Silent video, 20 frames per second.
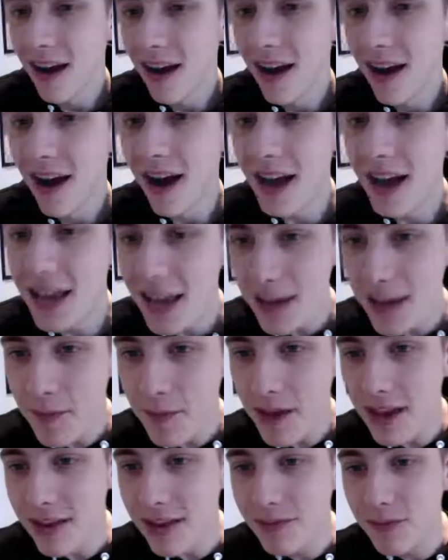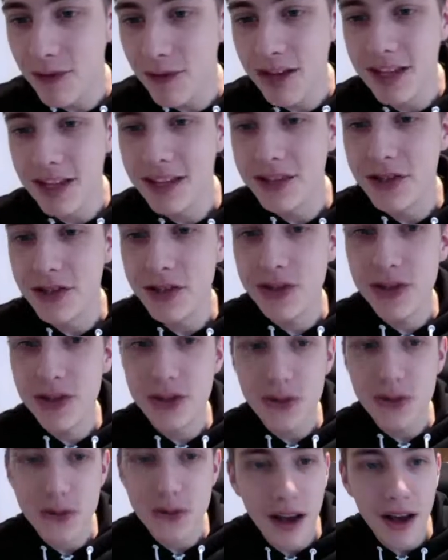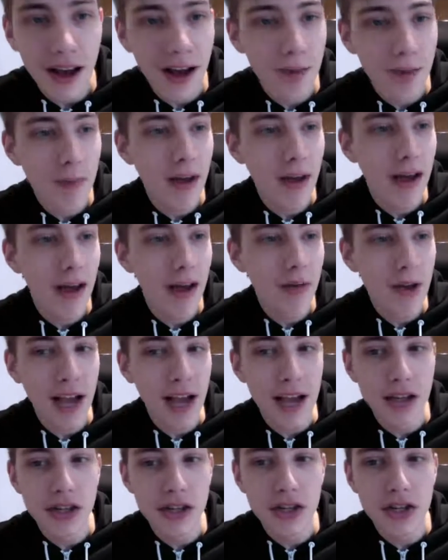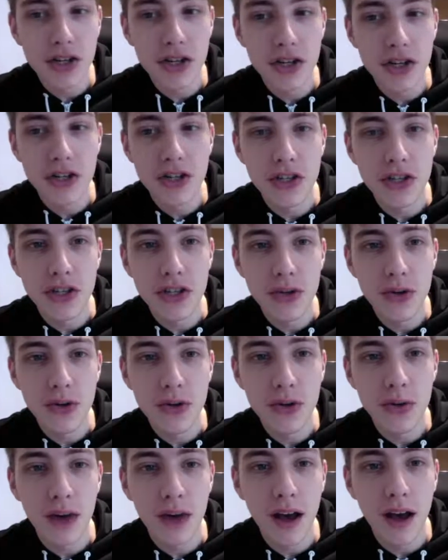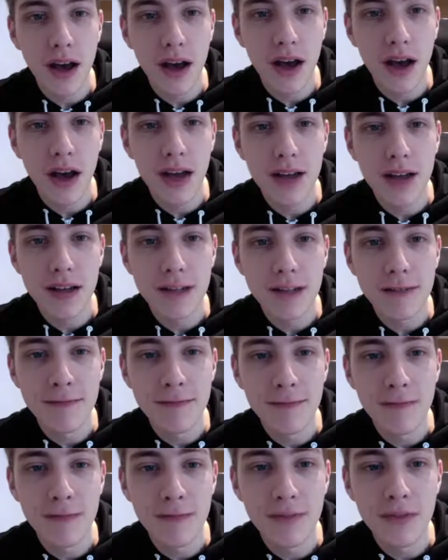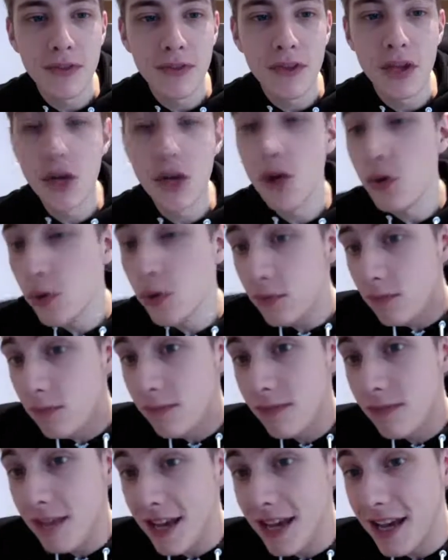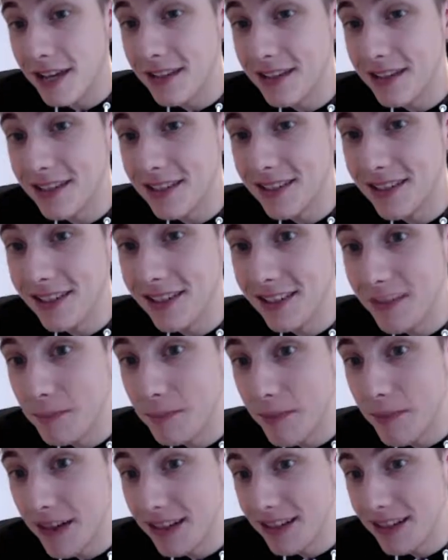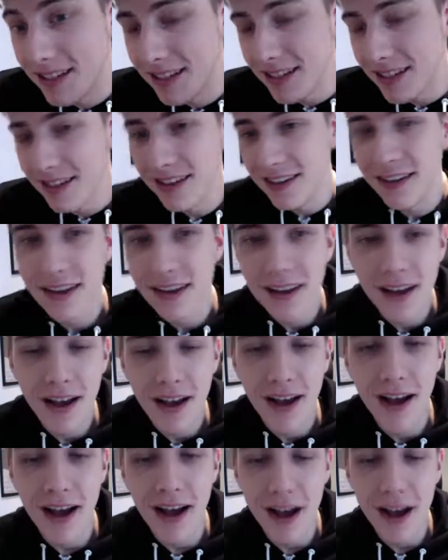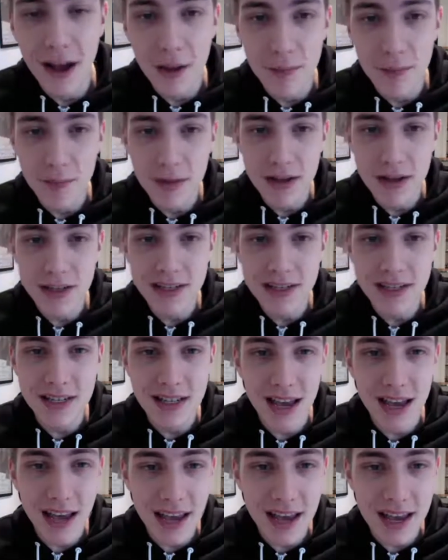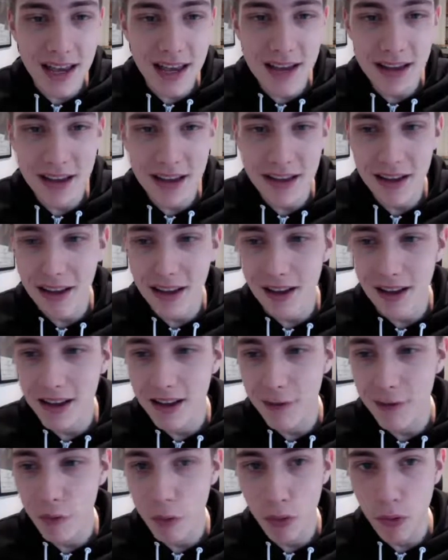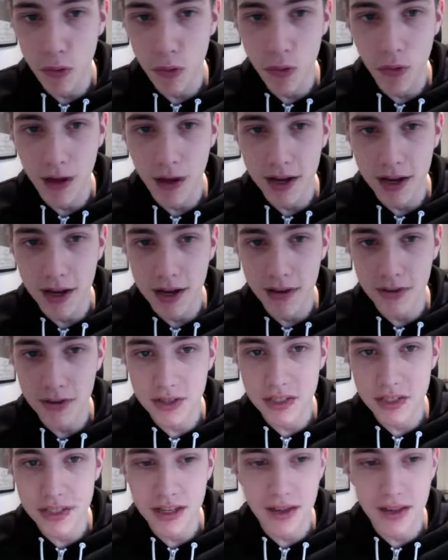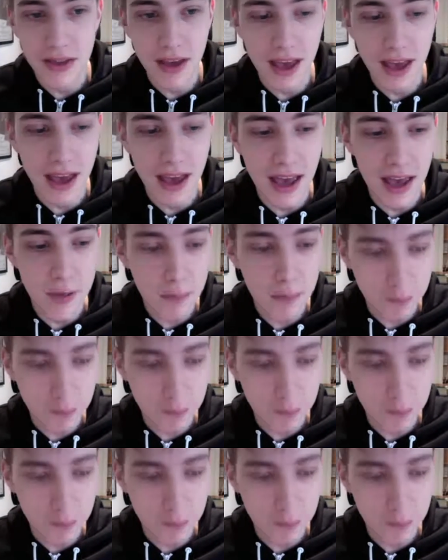I came here really to do a reaction to the new kits, basically. Today, Liverpool announced their